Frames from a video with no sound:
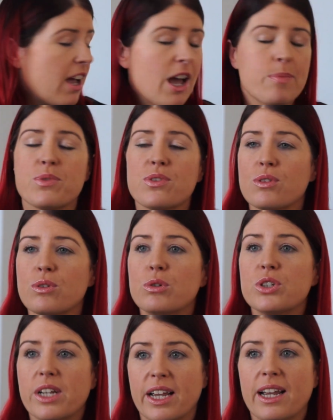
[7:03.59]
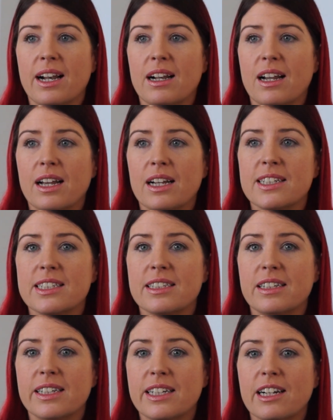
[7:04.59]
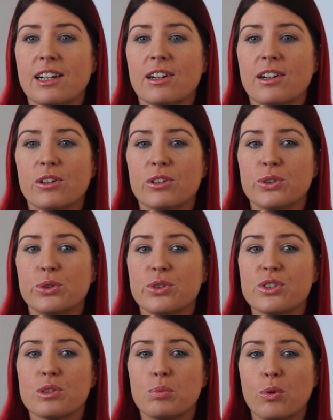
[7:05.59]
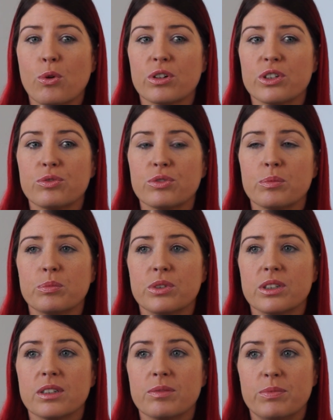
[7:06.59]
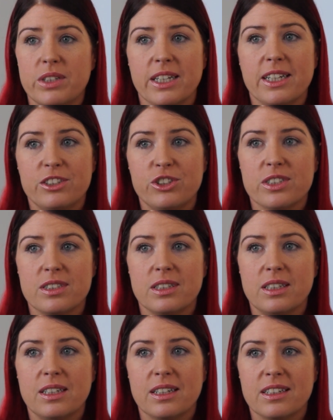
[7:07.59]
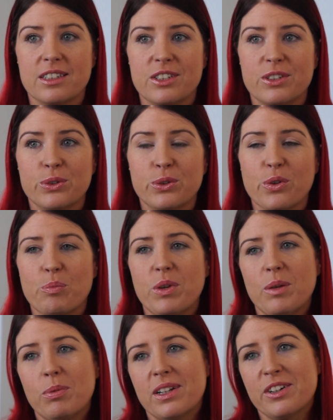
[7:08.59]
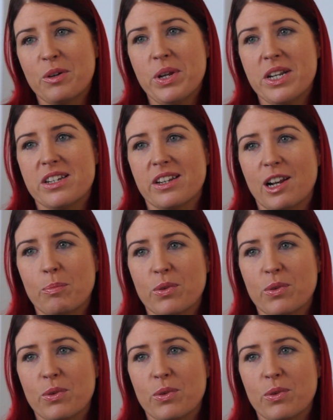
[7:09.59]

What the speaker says: absolute hell, and little or no support from the HSE and, you know, the people that are meant to help